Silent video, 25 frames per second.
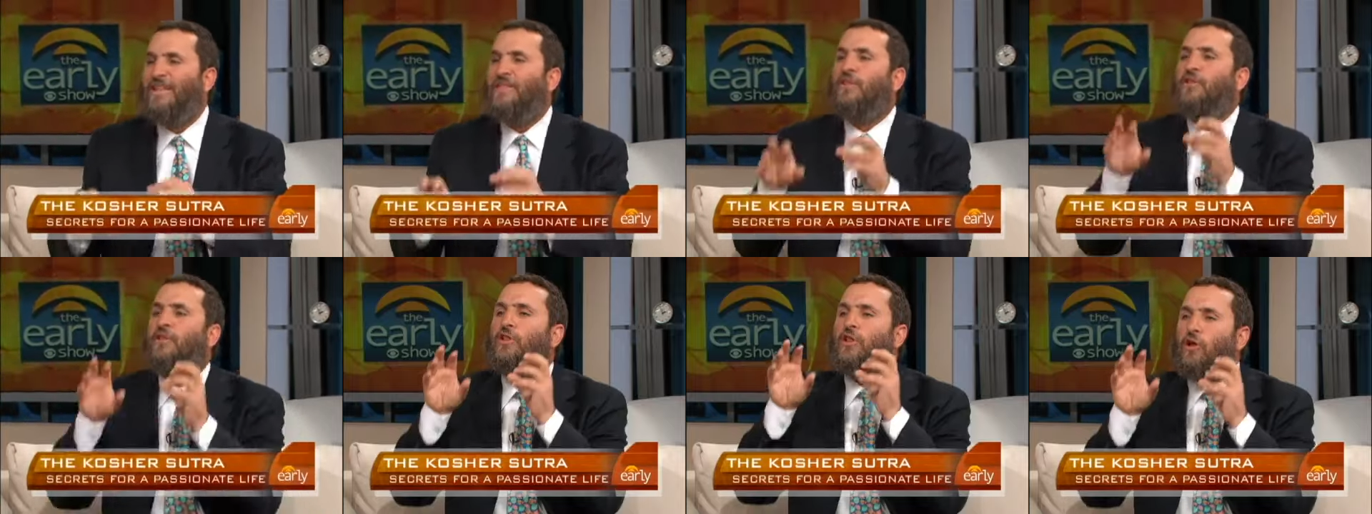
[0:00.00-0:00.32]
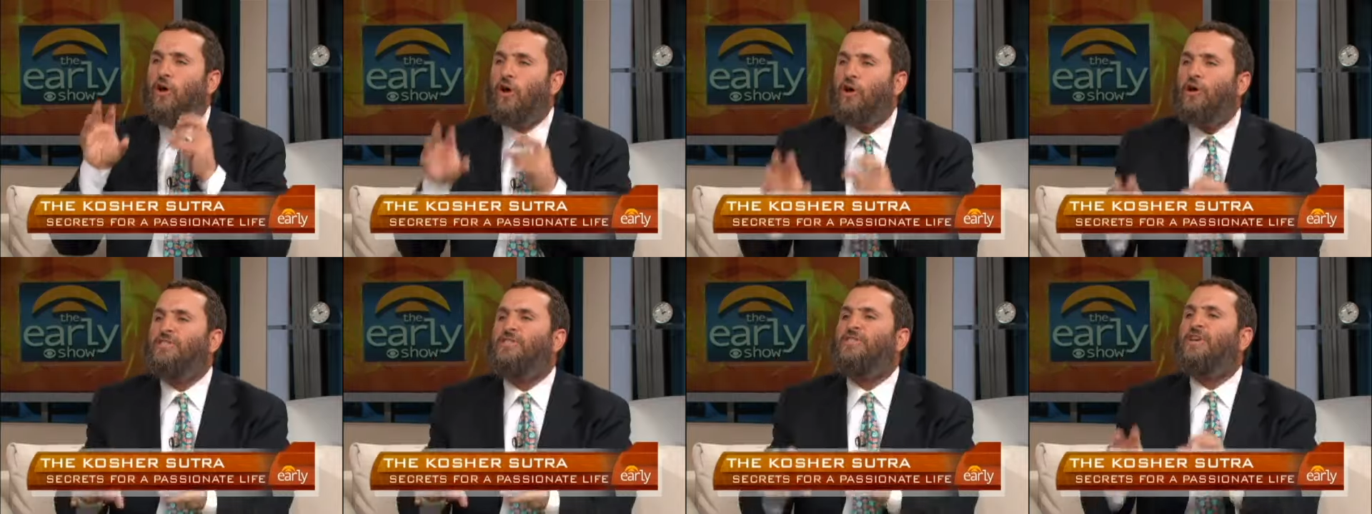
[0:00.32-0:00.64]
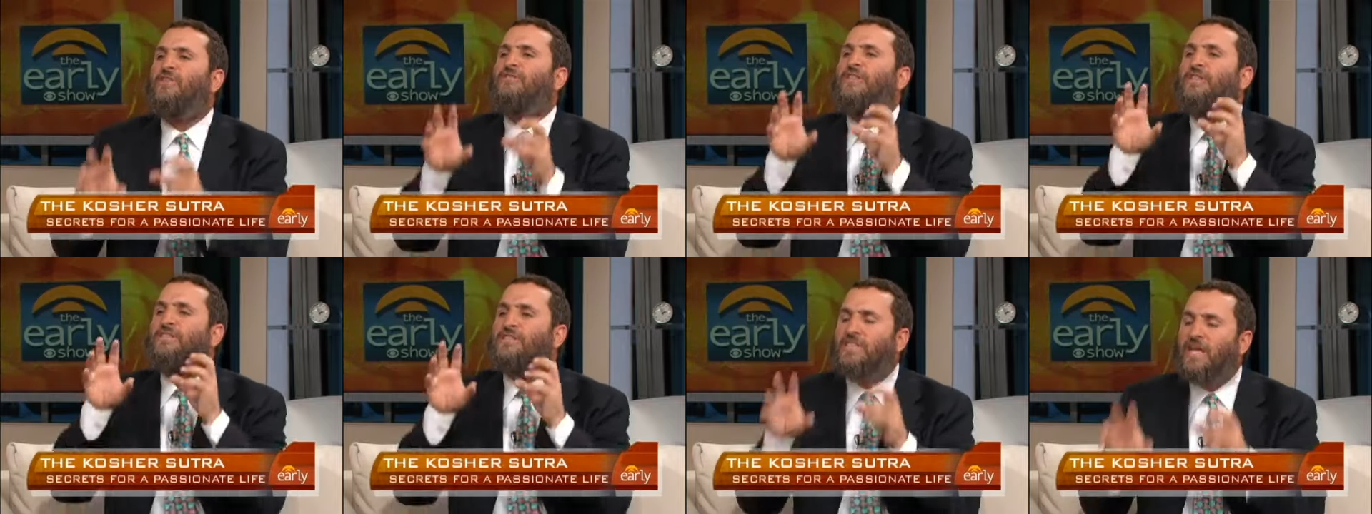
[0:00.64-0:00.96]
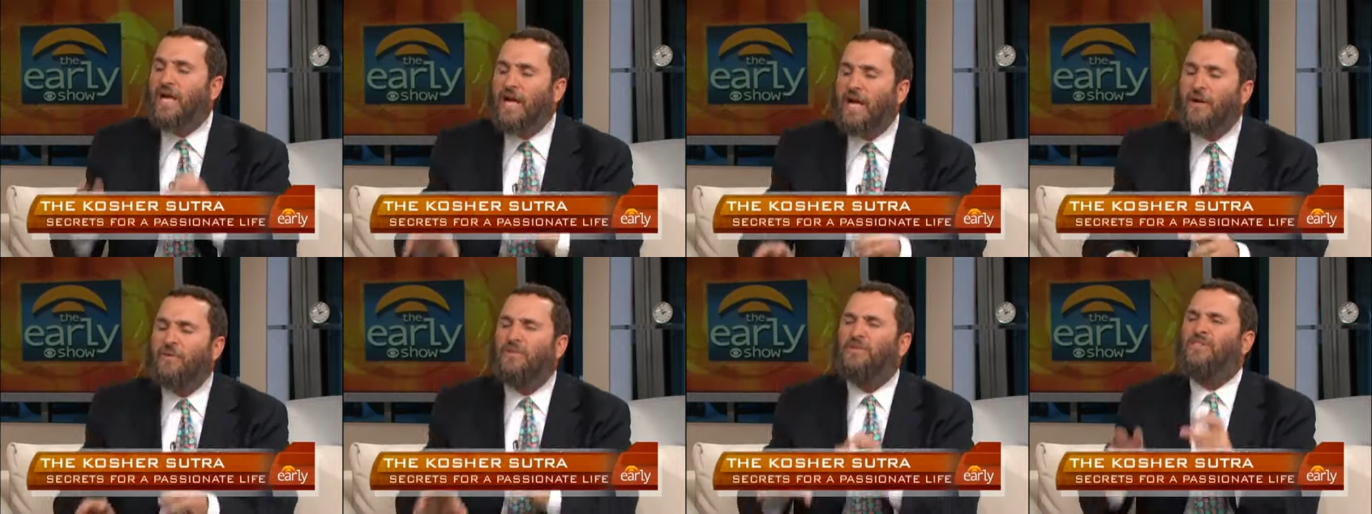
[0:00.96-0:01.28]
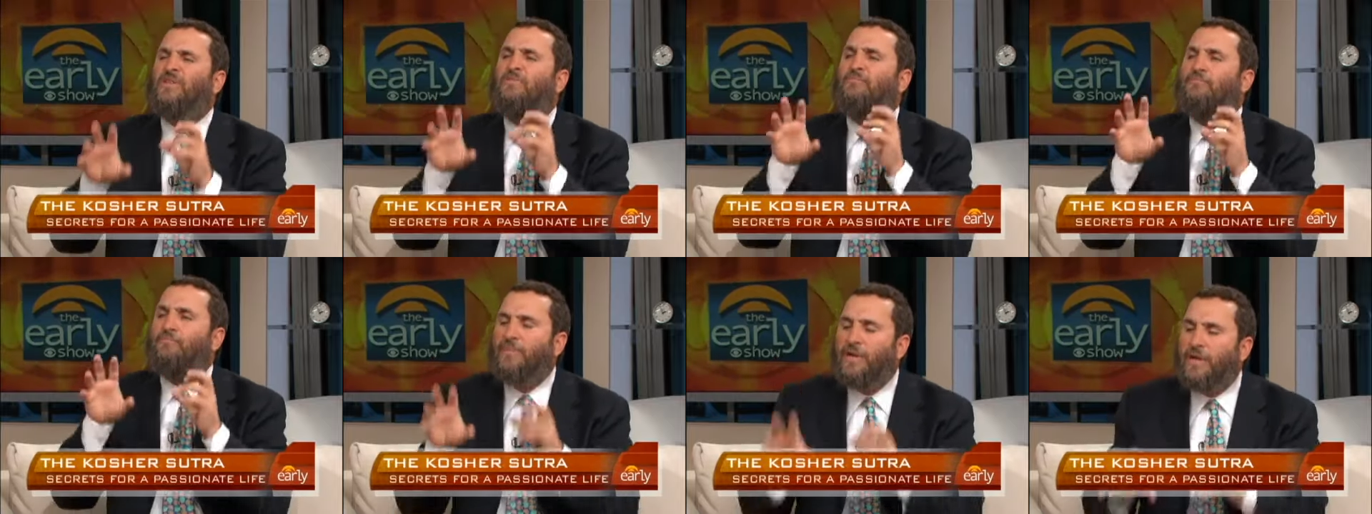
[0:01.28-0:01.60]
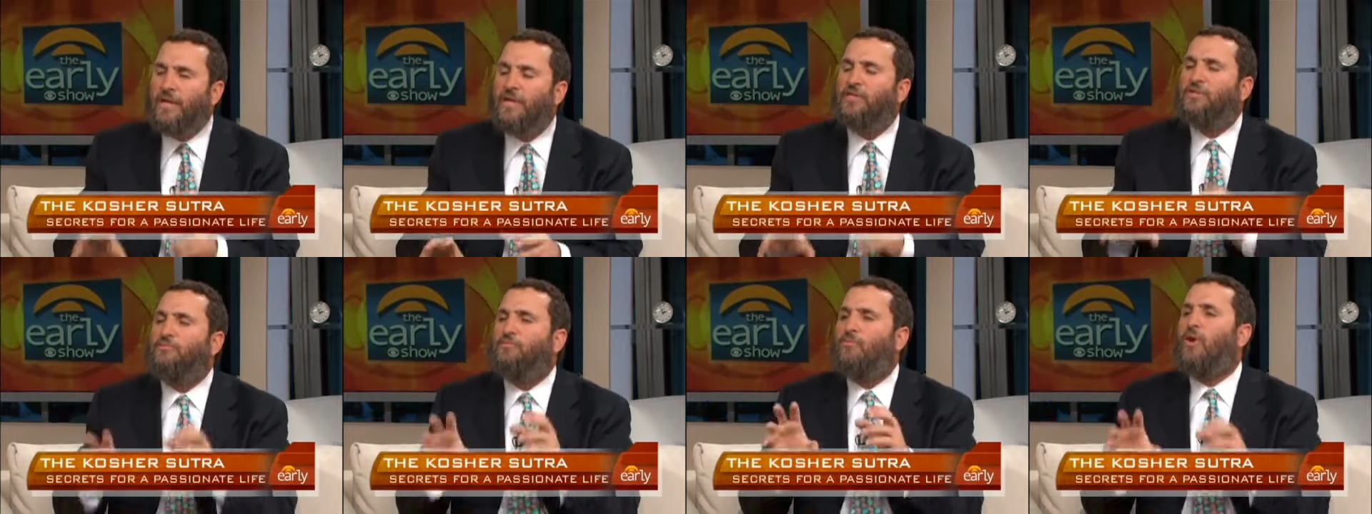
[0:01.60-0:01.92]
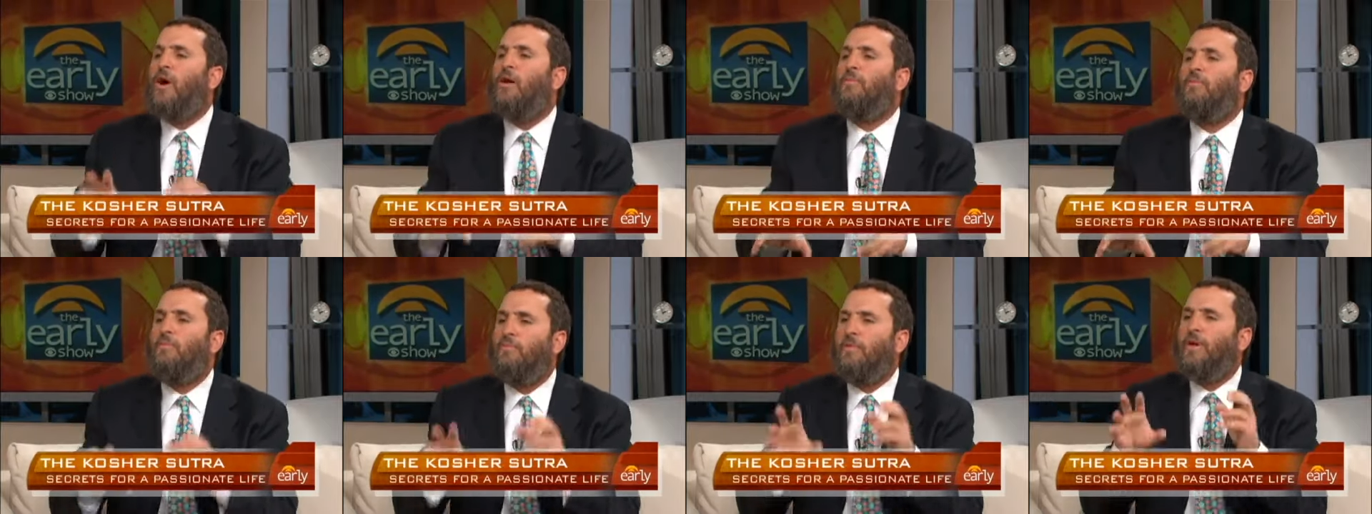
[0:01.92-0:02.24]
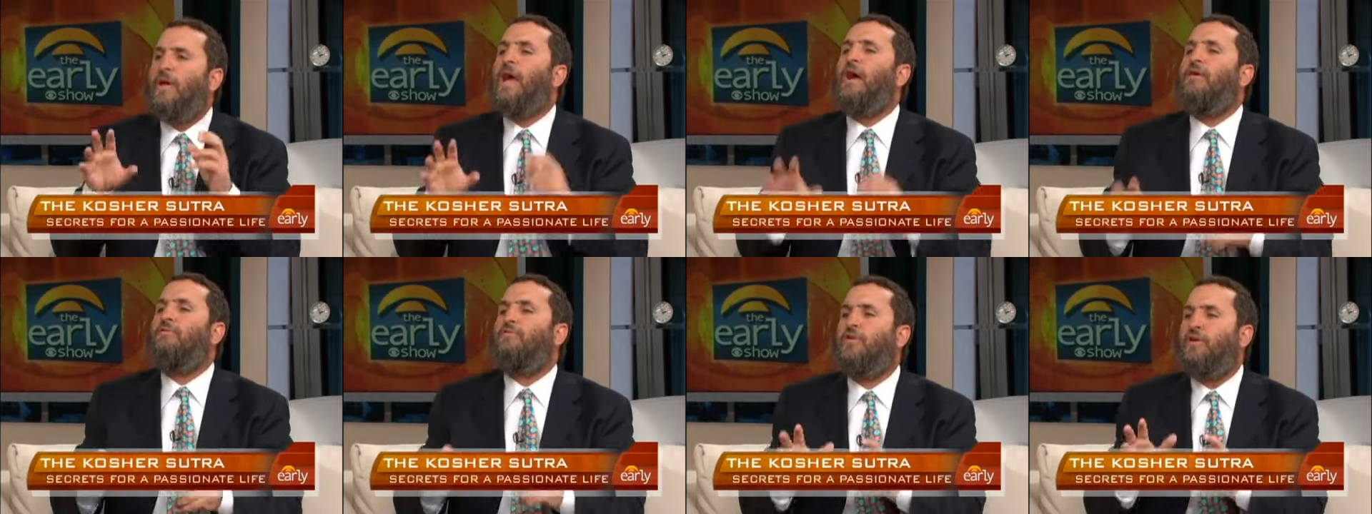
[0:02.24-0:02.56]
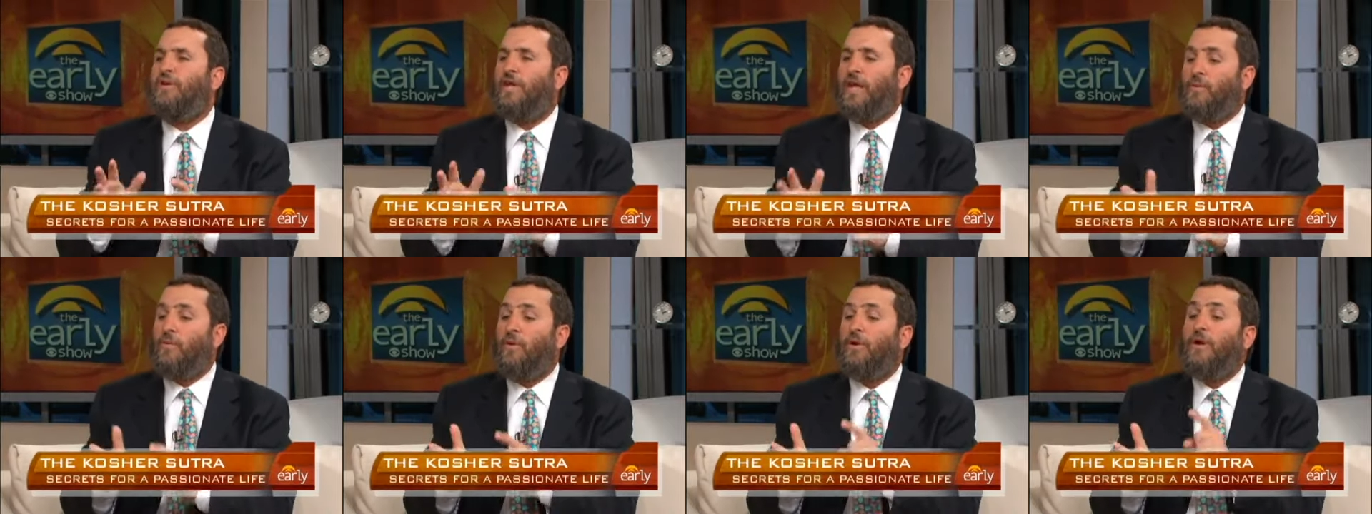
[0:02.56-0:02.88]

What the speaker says: The loss of desire is the biggest problem we have today.